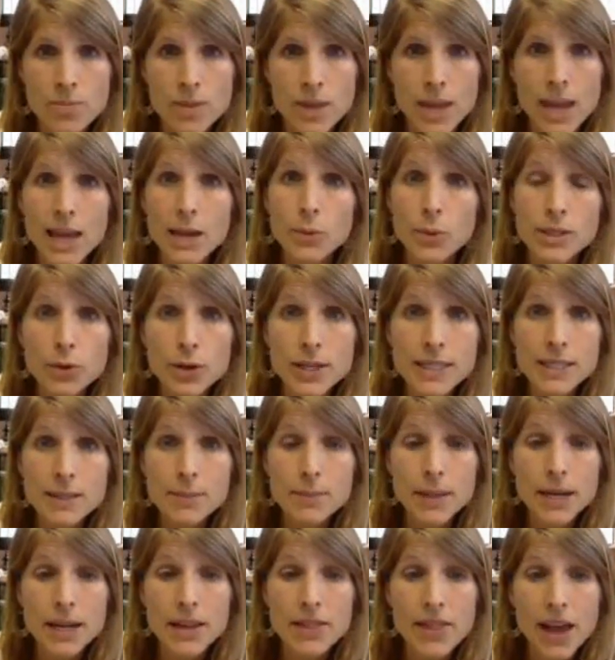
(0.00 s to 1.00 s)
And once you've
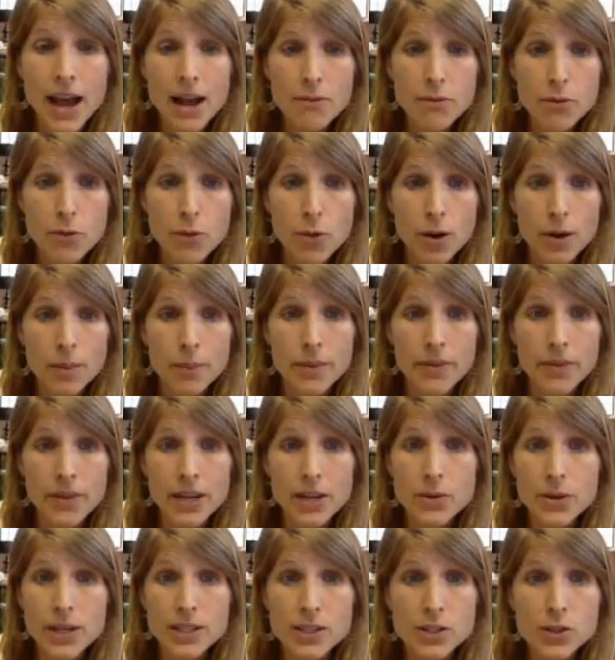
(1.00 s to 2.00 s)
resubmitted that form,
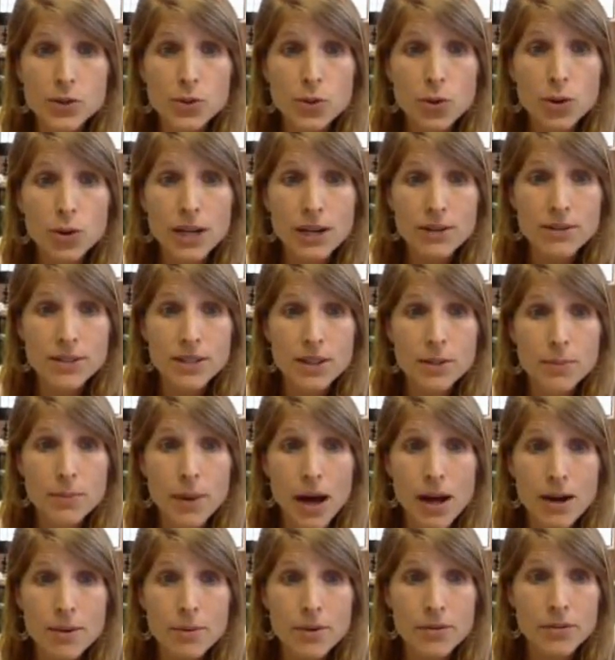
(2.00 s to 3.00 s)
then you can scroll down to the
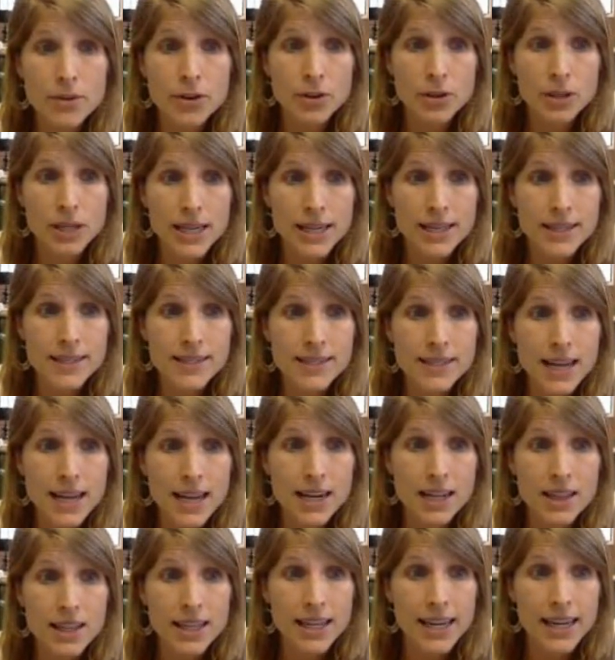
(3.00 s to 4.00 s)
bottom of your list
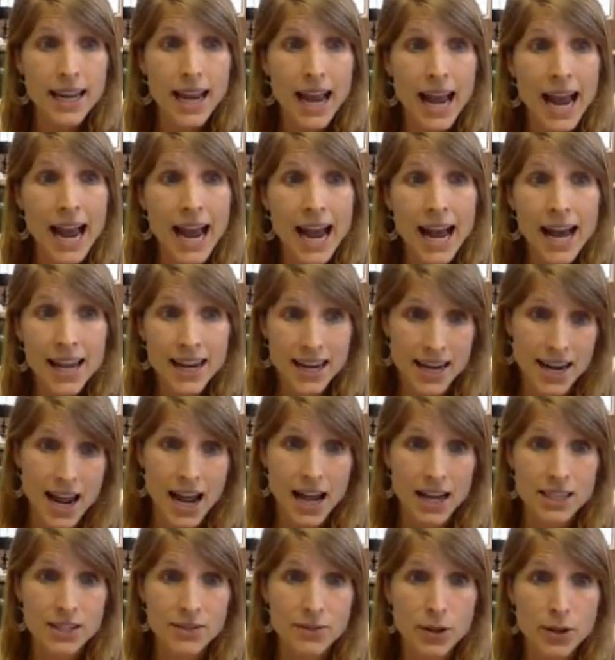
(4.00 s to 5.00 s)
and click Add an
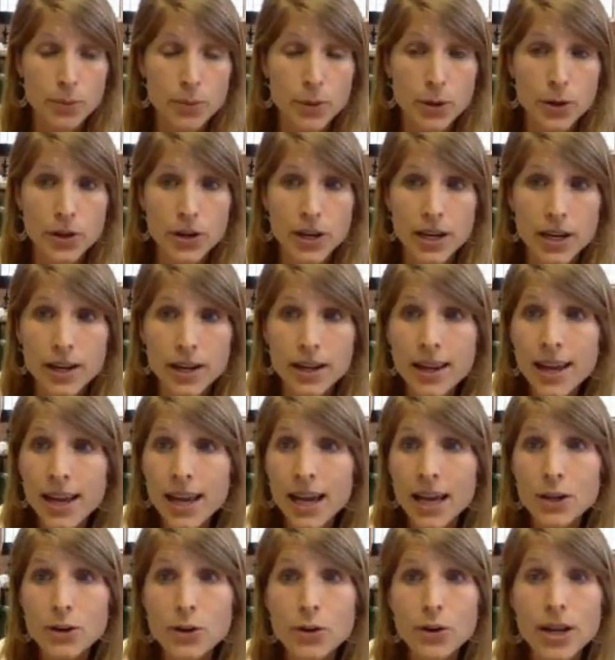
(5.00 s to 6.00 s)
Active Community
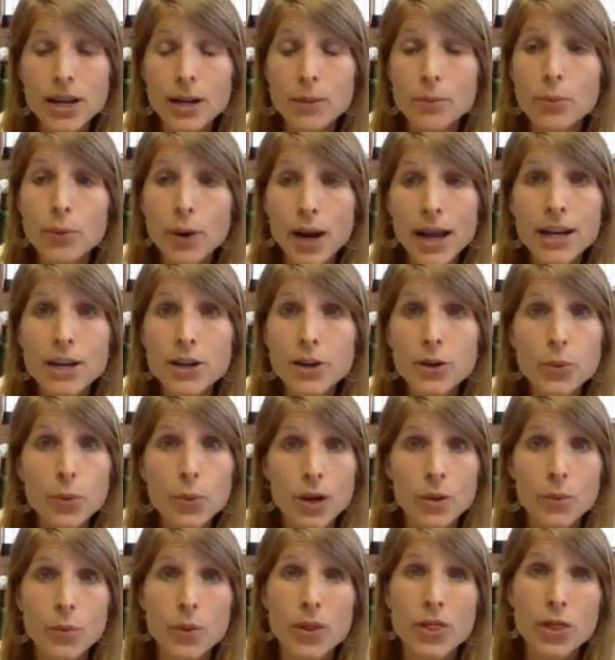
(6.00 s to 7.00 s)
and create a brand new
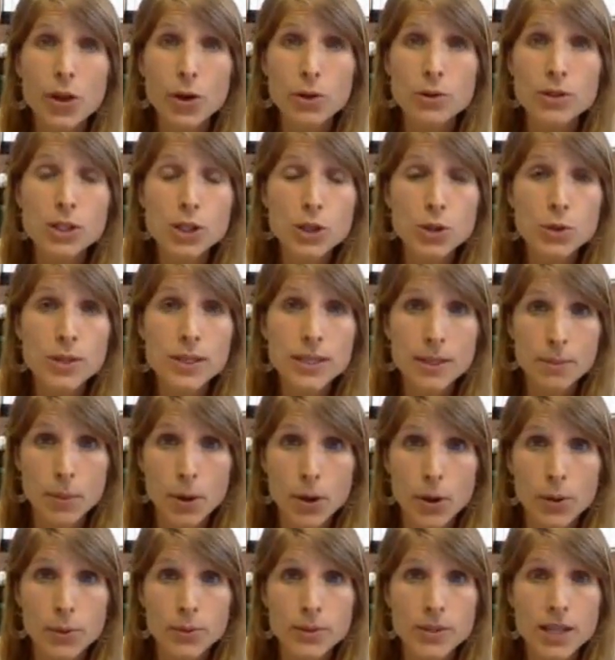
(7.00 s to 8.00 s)
one with those 2 zip
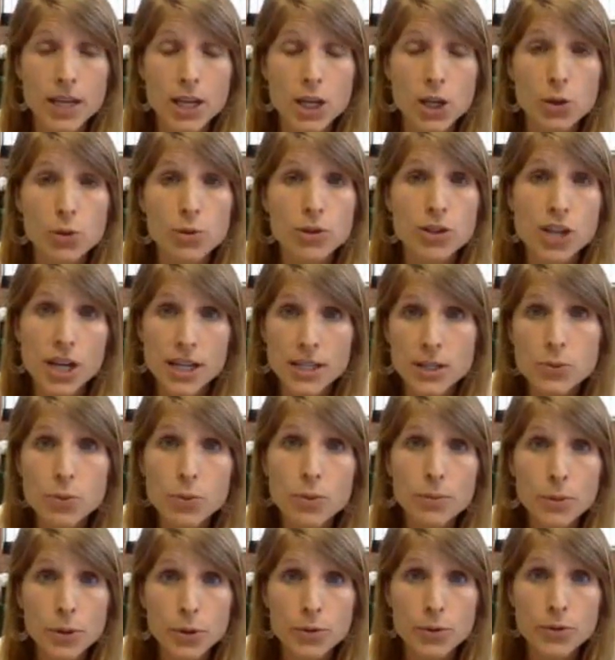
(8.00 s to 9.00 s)
codes that you just
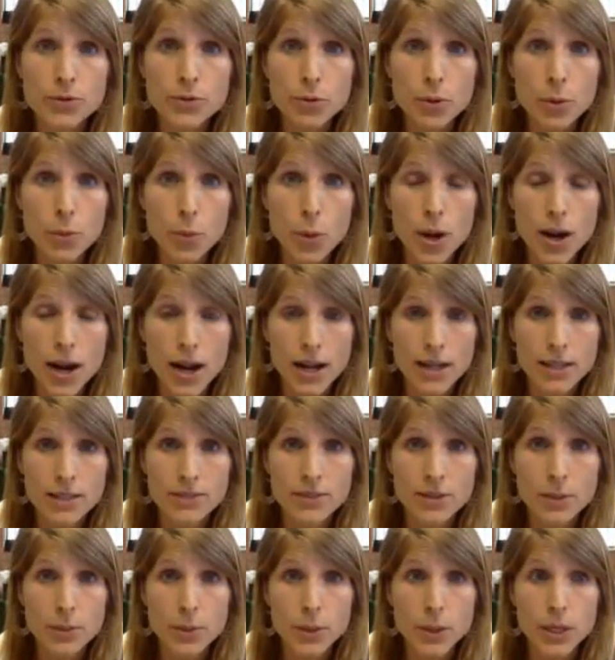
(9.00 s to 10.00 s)
removed from one
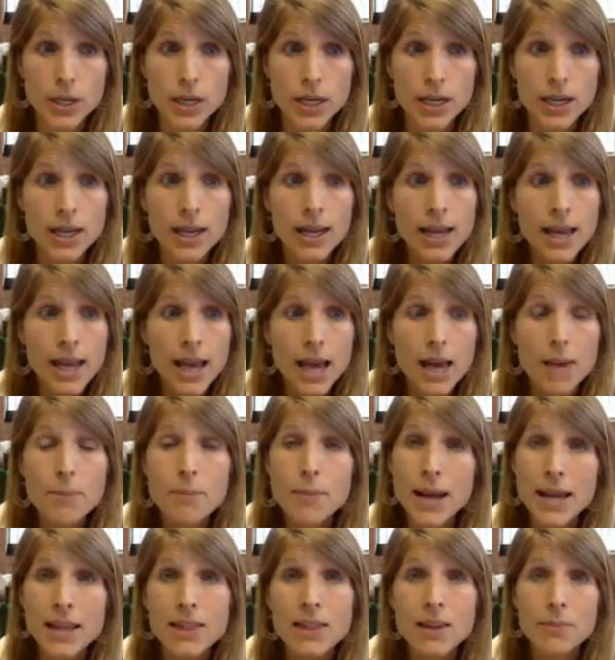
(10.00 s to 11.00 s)
active community
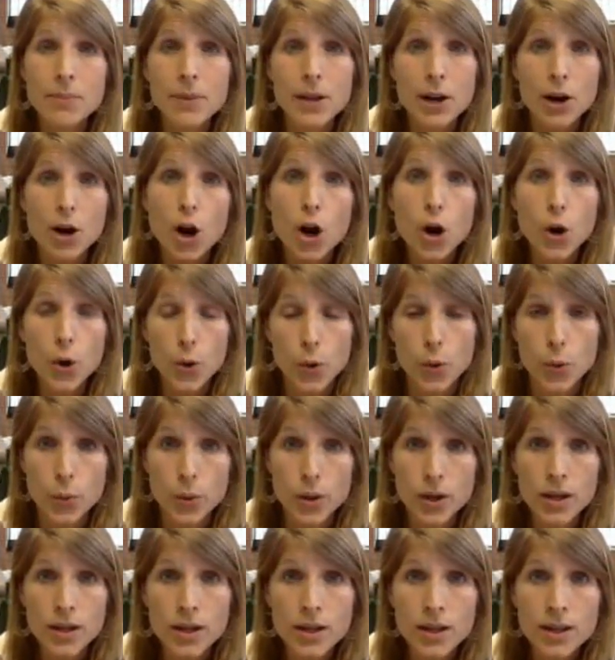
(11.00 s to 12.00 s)
and make them their
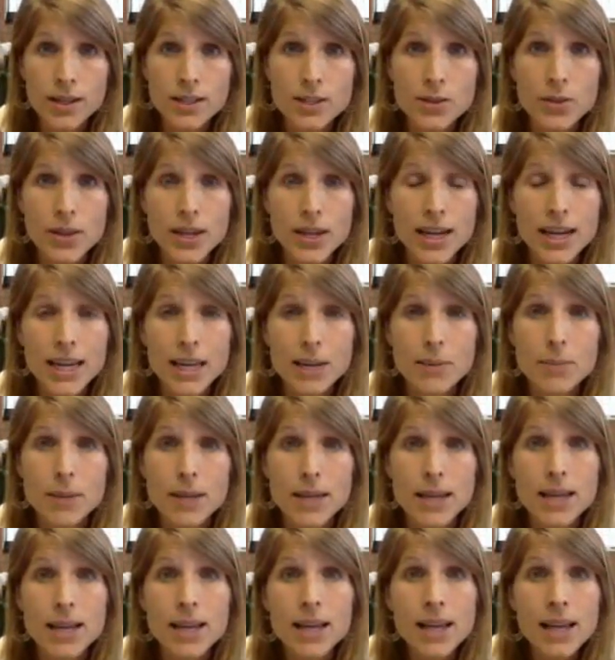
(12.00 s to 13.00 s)
own so that it can
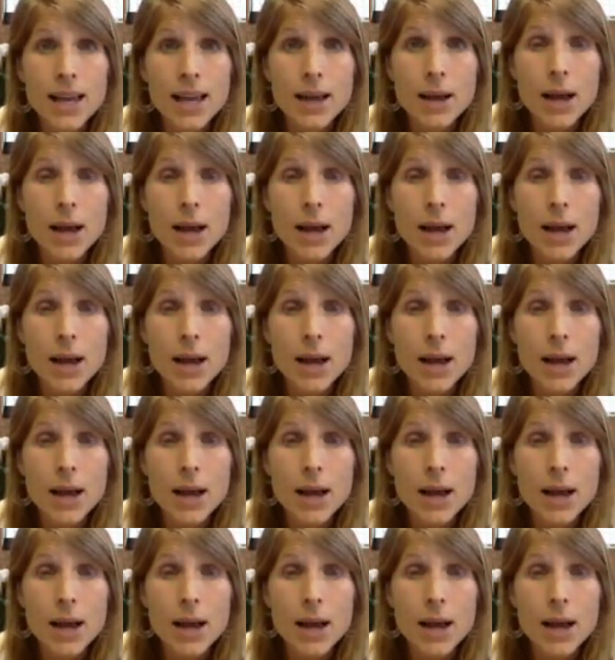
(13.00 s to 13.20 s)
be